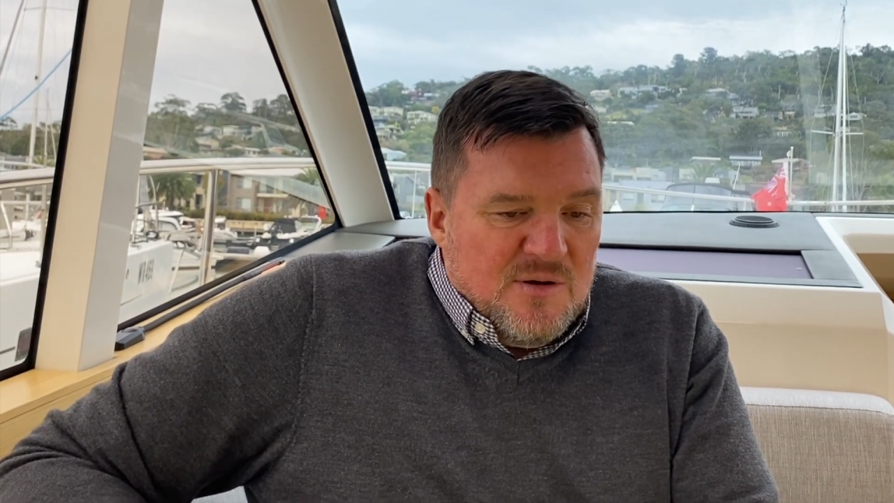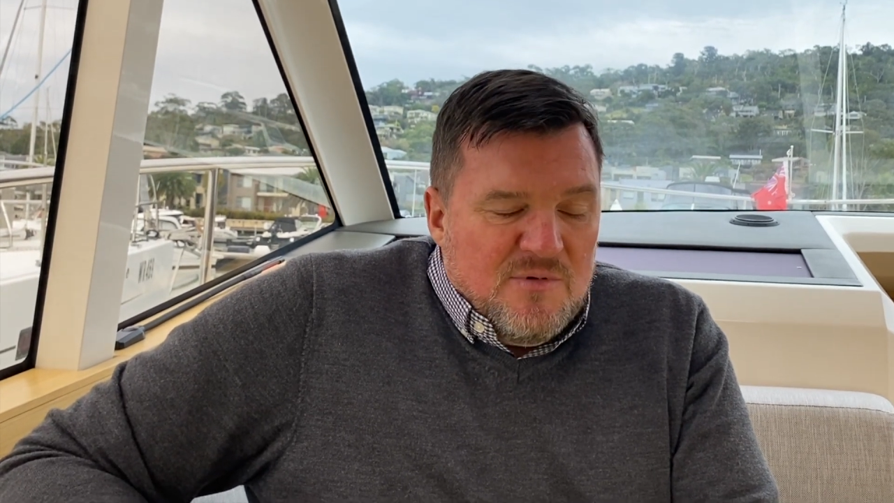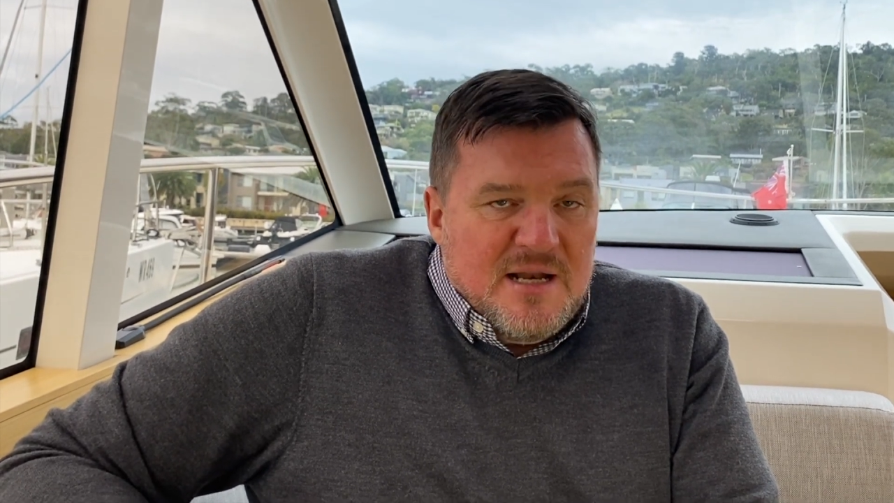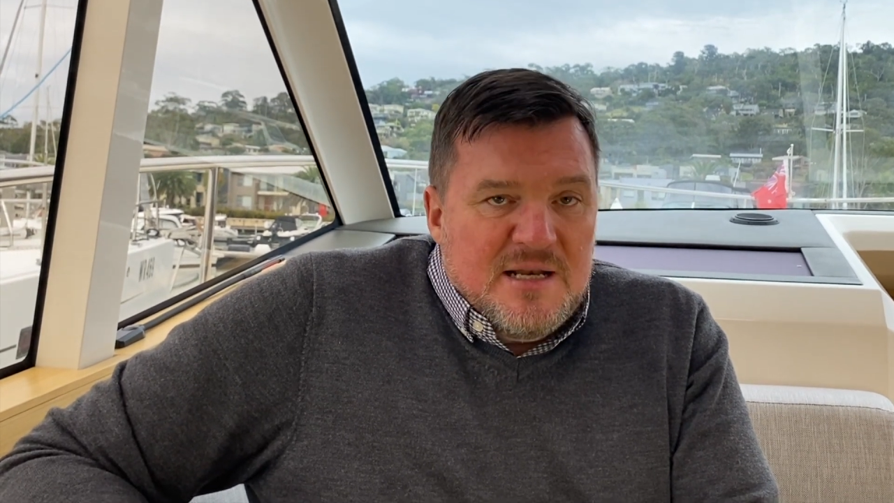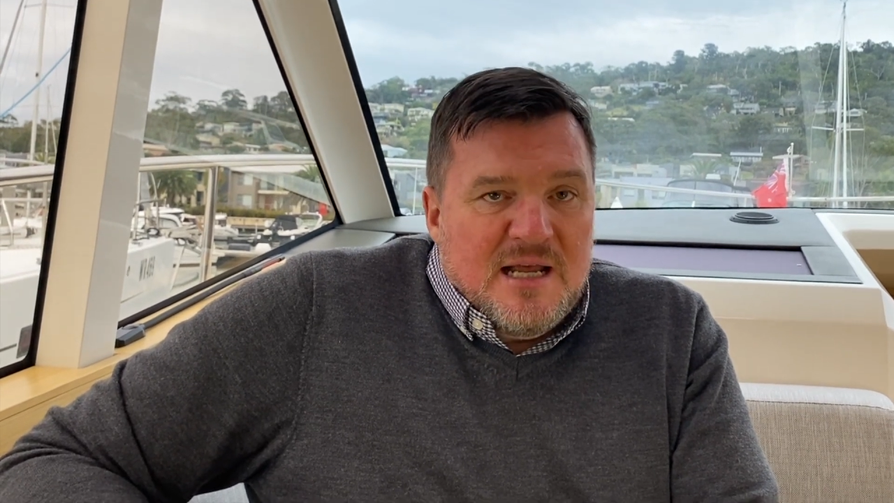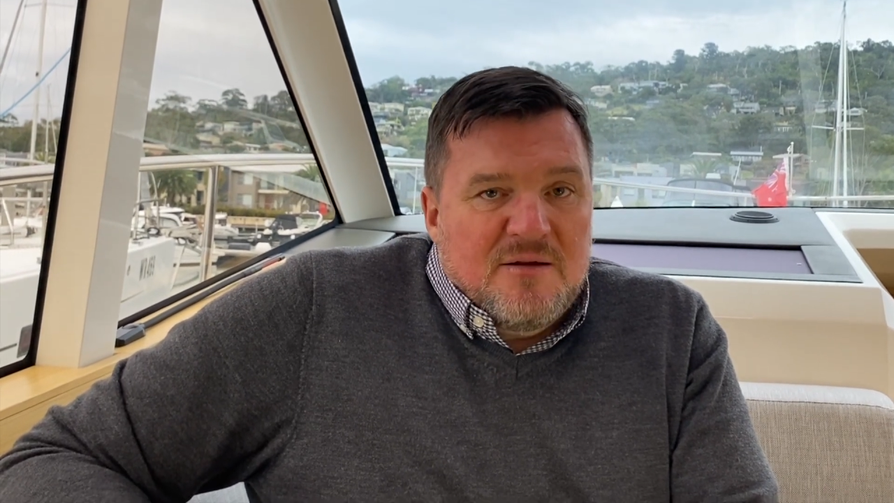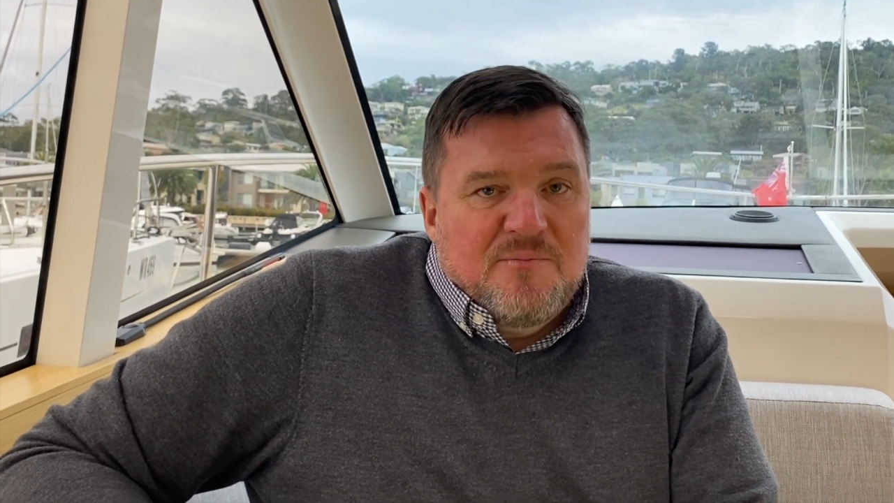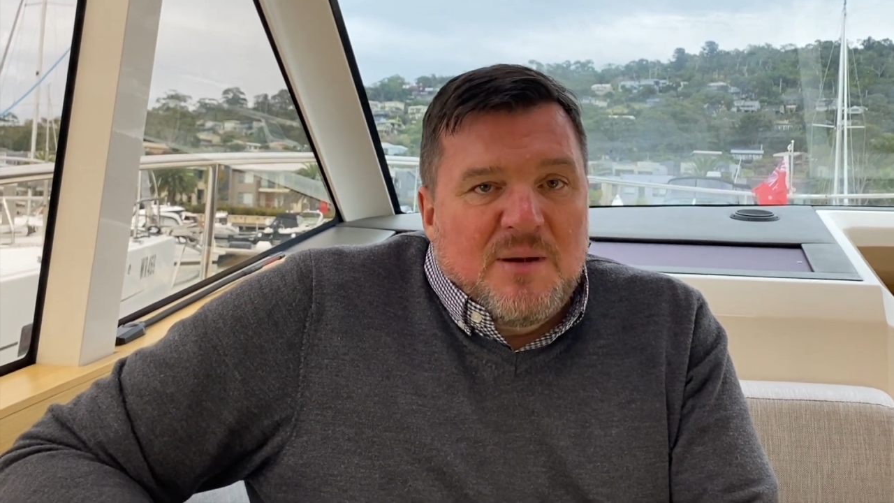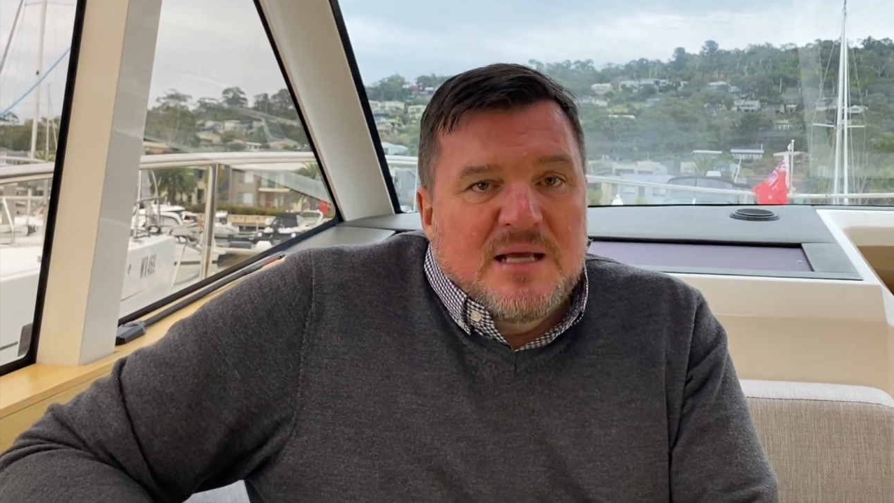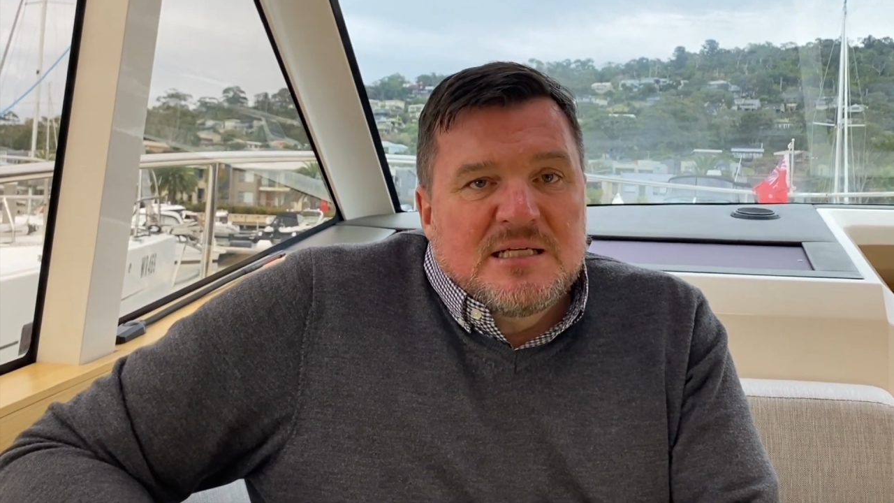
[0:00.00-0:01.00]
ran down a
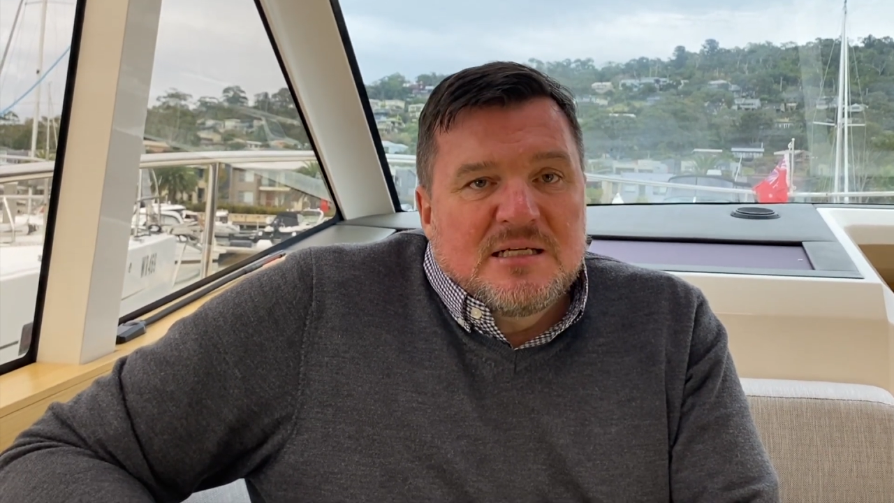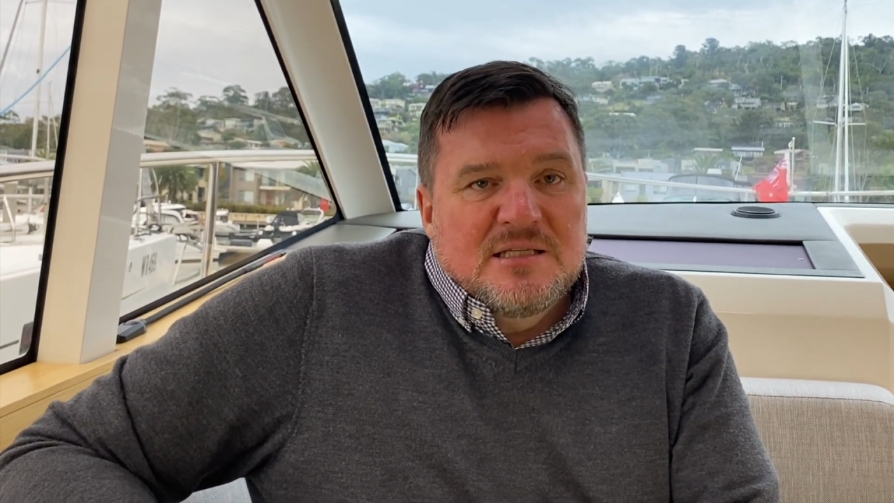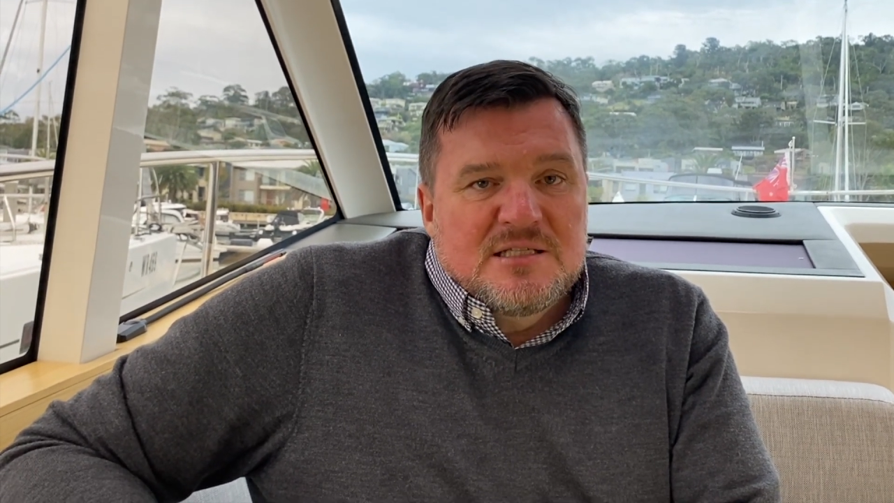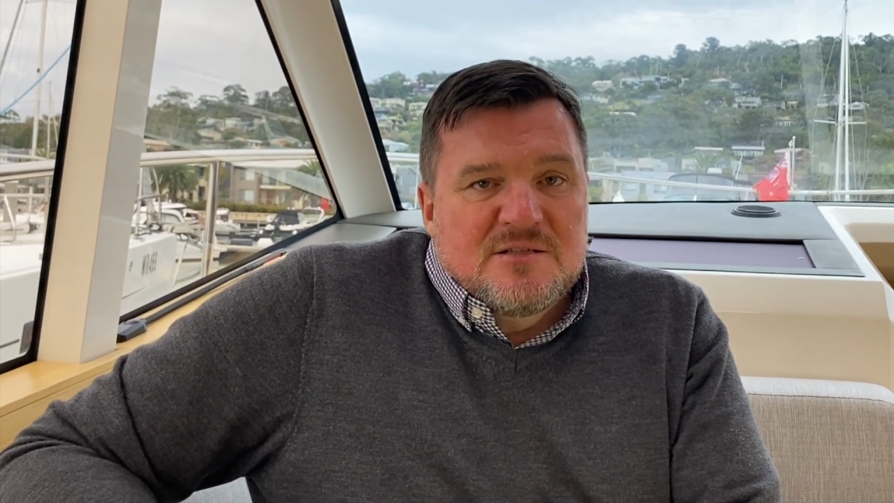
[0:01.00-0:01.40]
basic list